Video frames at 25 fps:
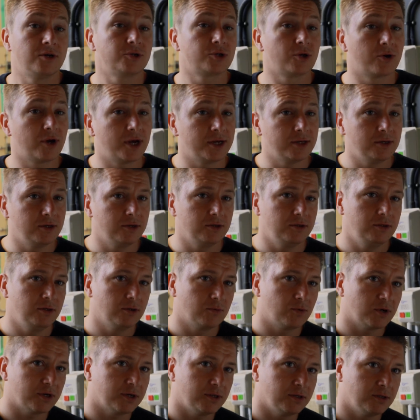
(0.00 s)
So Ryan, you're
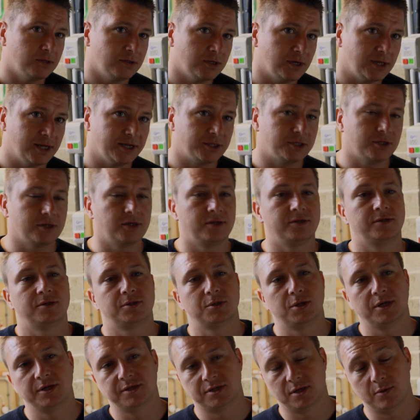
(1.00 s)
working in the electrical
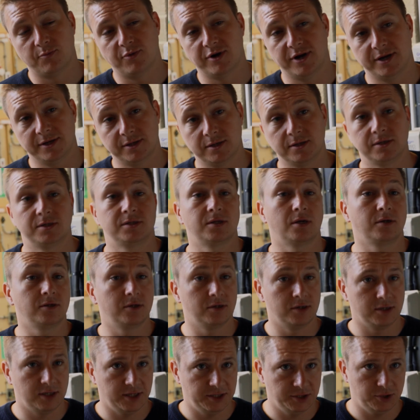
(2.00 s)
industry as an apprentice, studying
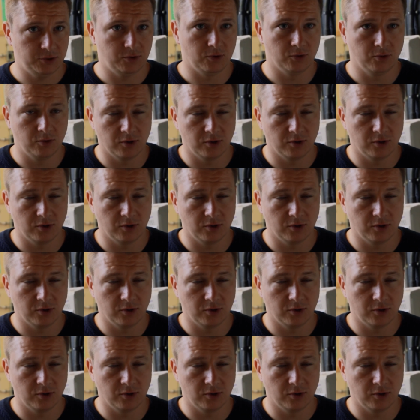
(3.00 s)
an electrical